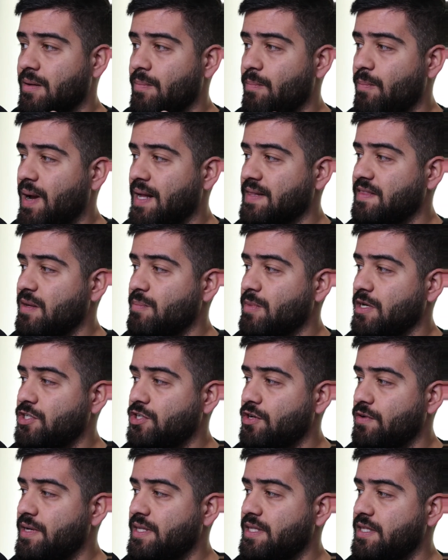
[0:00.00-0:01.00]
but the
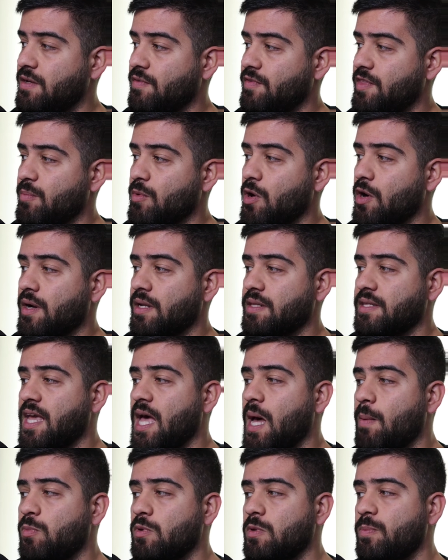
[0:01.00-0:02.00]
majority of the market
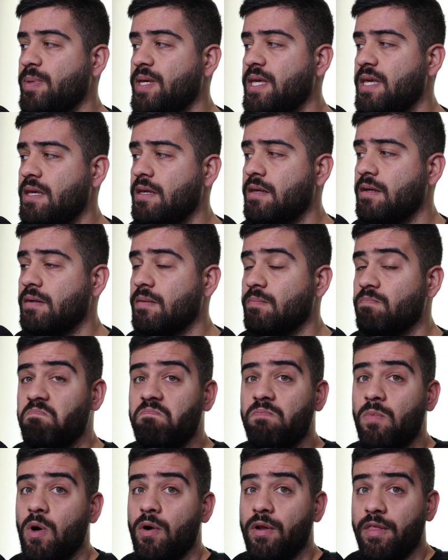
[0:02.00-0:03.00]
cap will be
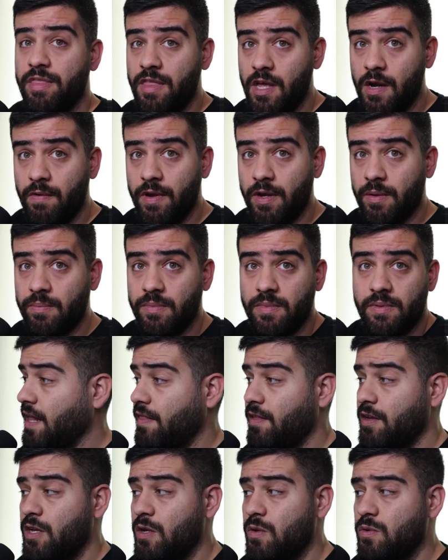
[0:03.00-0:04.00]
on Ethereum.
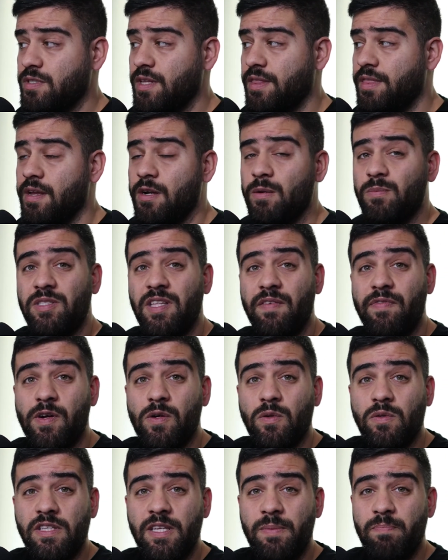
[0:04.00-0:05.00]
other news, Ethereum's
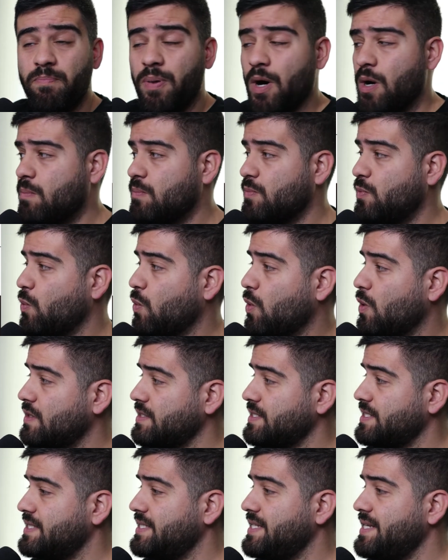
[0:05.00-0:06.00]
difficulty bomb
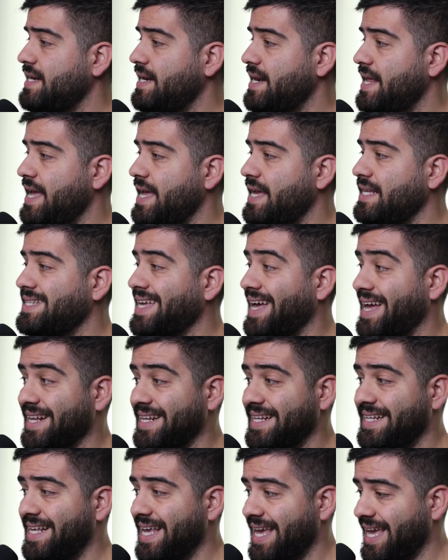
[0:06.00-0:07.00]
was delayed
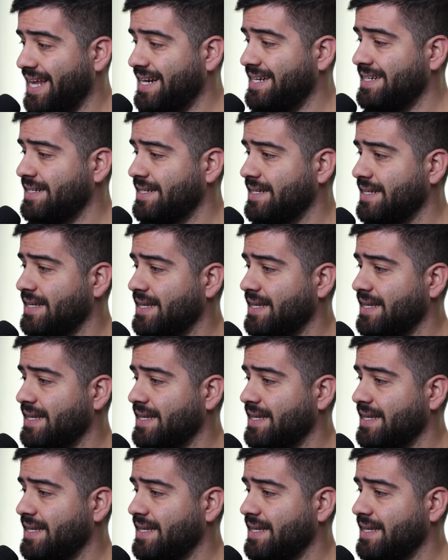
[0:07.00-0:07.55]
again.